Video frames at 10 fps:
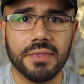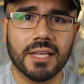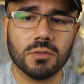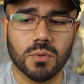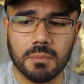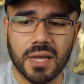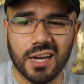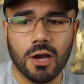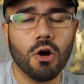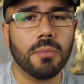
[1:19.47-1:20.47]
and that's what I'm
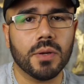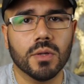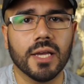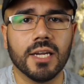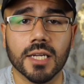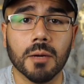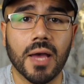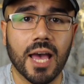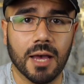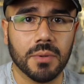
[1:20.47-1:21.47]
kind of hoping will end
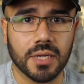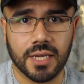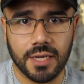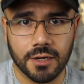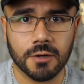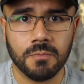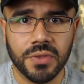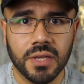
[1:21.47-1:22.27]
up happening here.